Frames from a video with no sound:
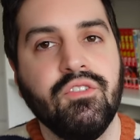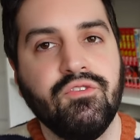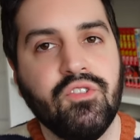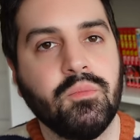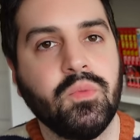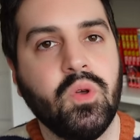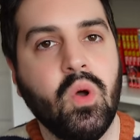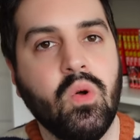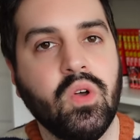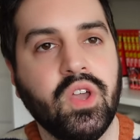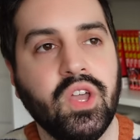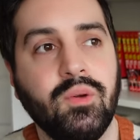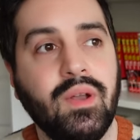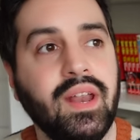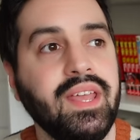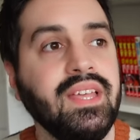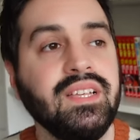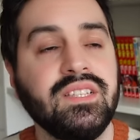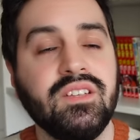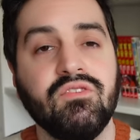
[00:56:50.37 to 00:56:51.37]
from Goku.
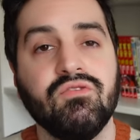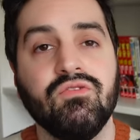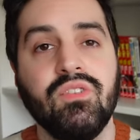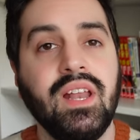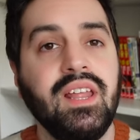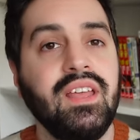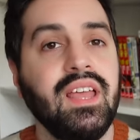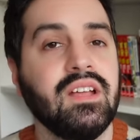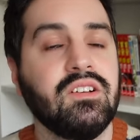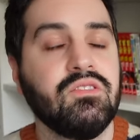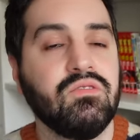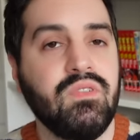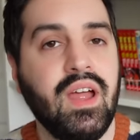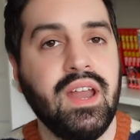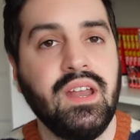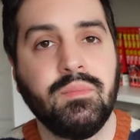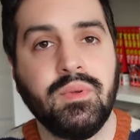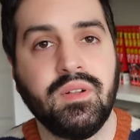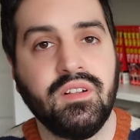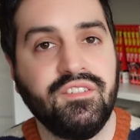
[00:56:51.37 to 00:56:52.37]
Like he's a really
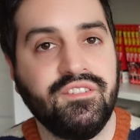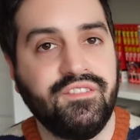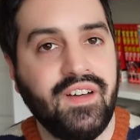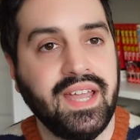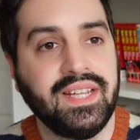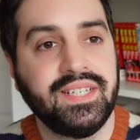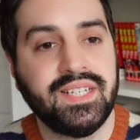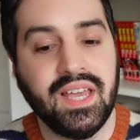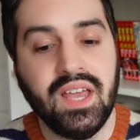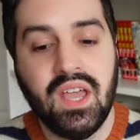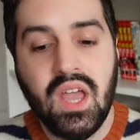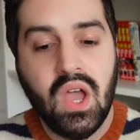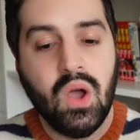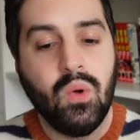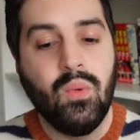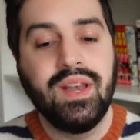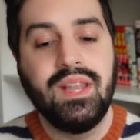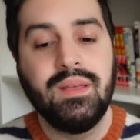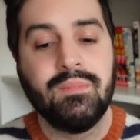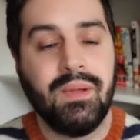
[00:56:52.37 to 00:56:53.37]
incredible fighter.
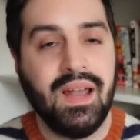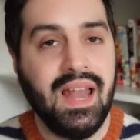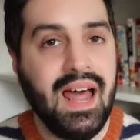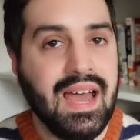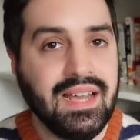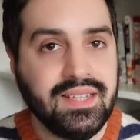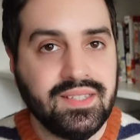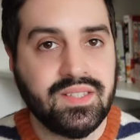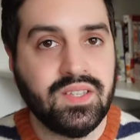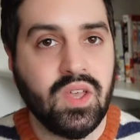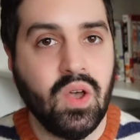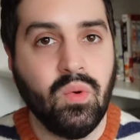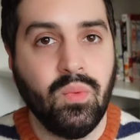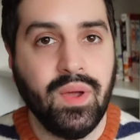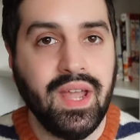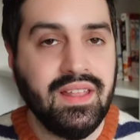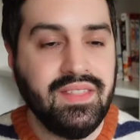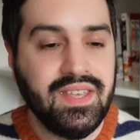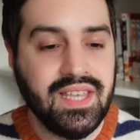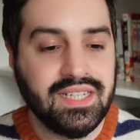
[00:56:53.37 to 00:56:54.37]
When he blasts
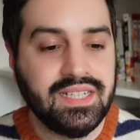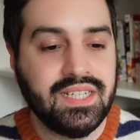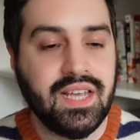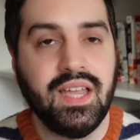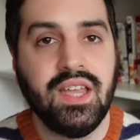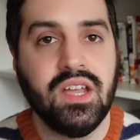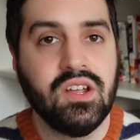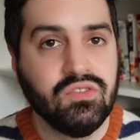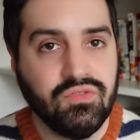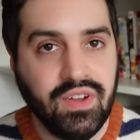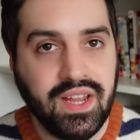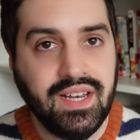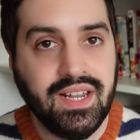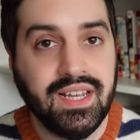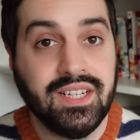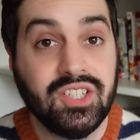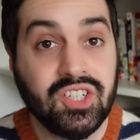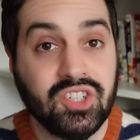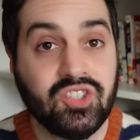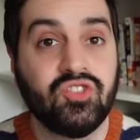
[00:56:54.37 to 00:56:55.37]
away the entire arena
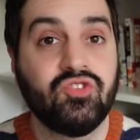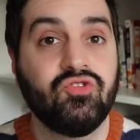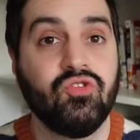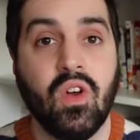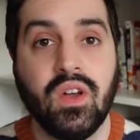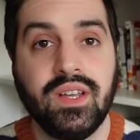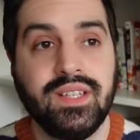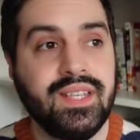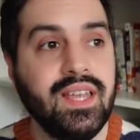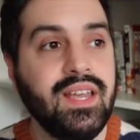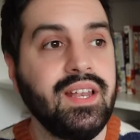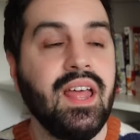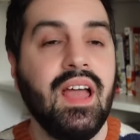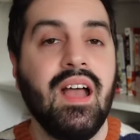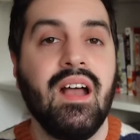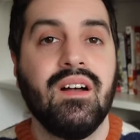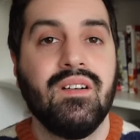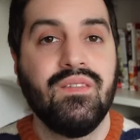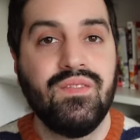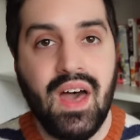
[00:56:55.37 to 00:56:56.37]
and destroys it,
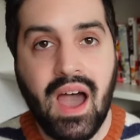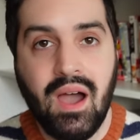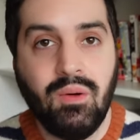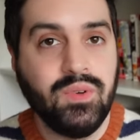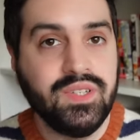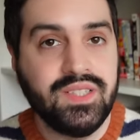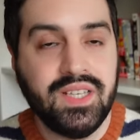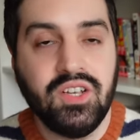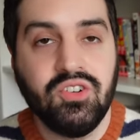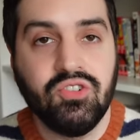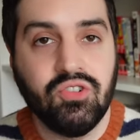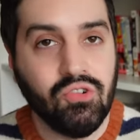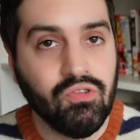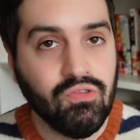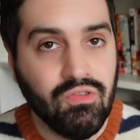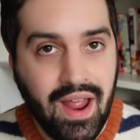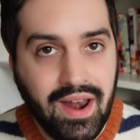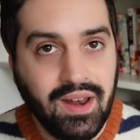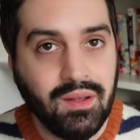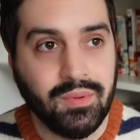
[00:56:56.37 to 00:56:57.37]
that was
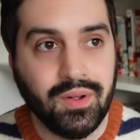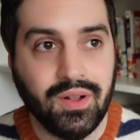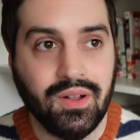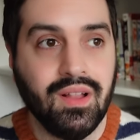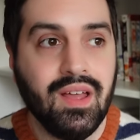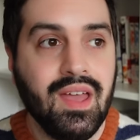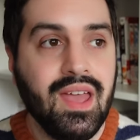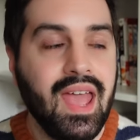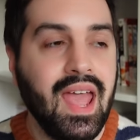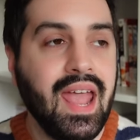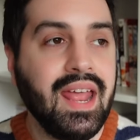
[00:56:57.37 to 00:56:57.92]
incredible.